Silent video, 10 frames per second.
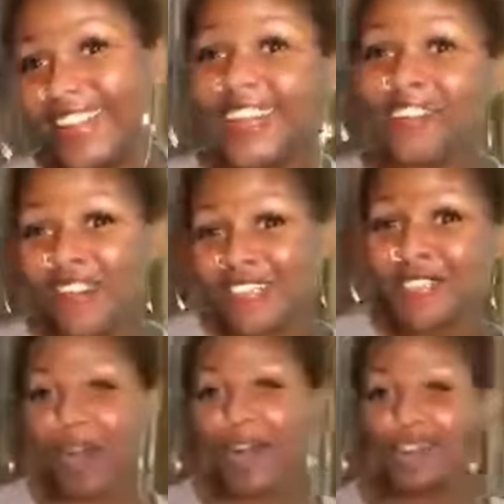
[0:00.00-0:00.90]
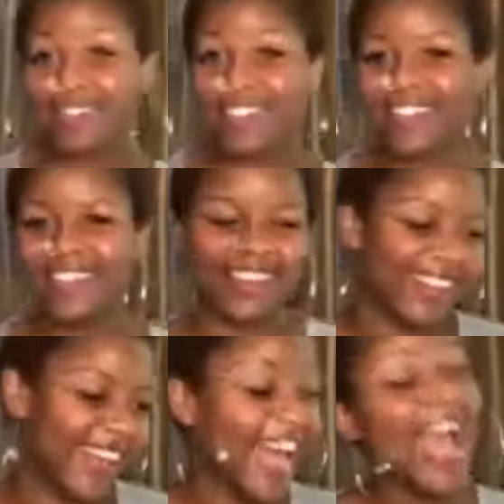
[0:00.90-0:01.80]
Okay, first of all,
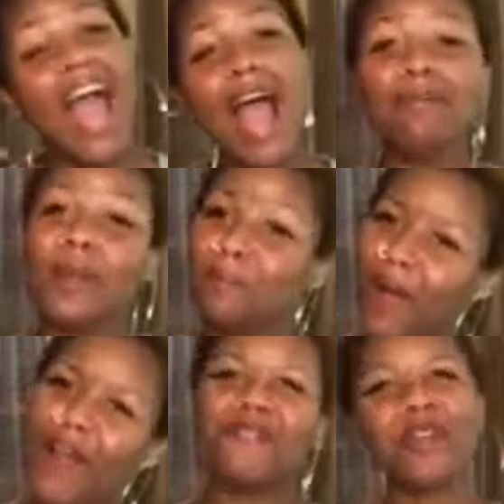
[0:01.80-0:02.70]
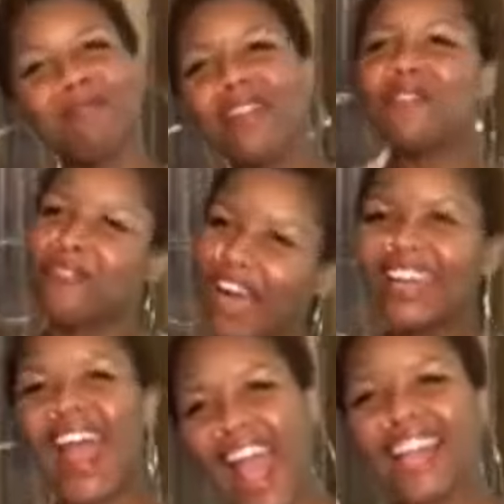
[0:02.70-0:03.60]
I'm the perfect motherfucker
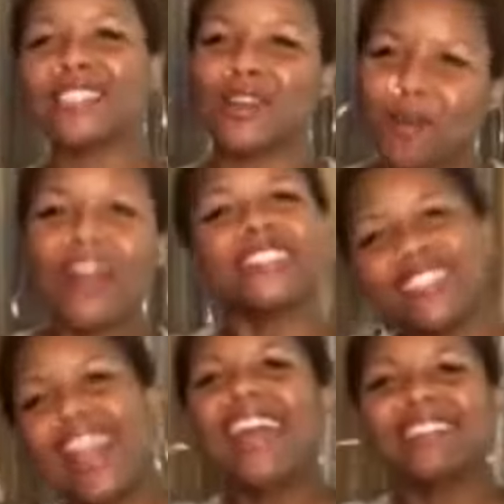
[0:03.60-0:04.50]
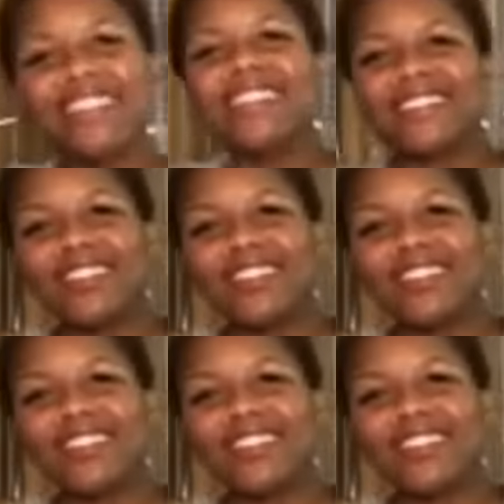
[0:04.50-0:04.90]
to ask a question like this,